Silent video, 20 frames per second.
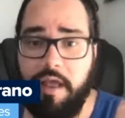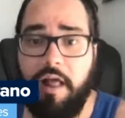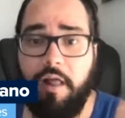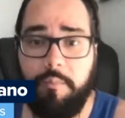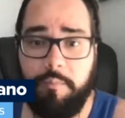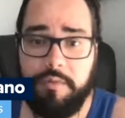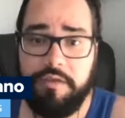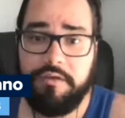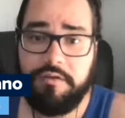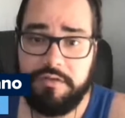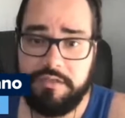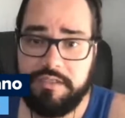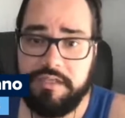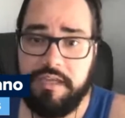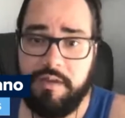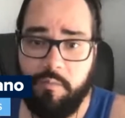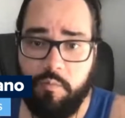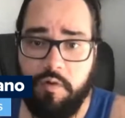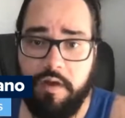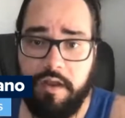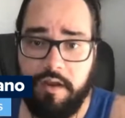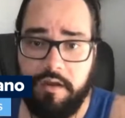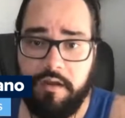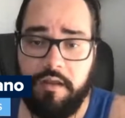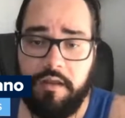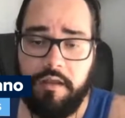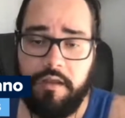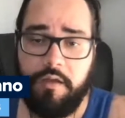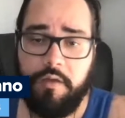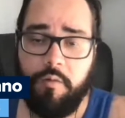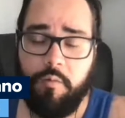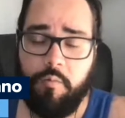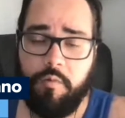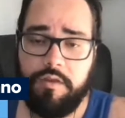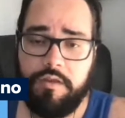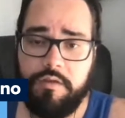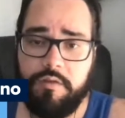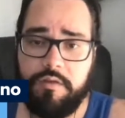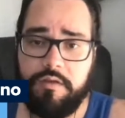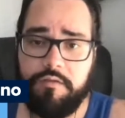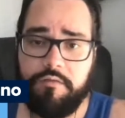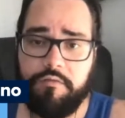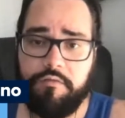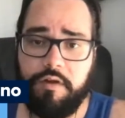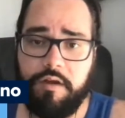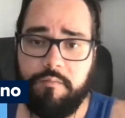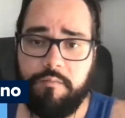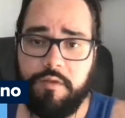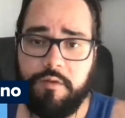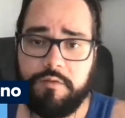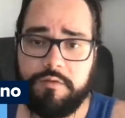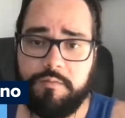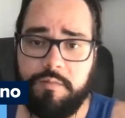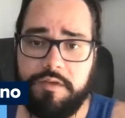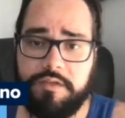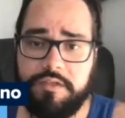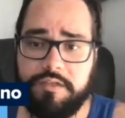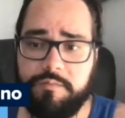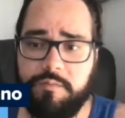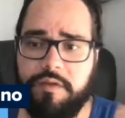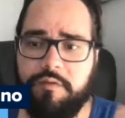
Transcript: helping your team win when you can frame those pitches.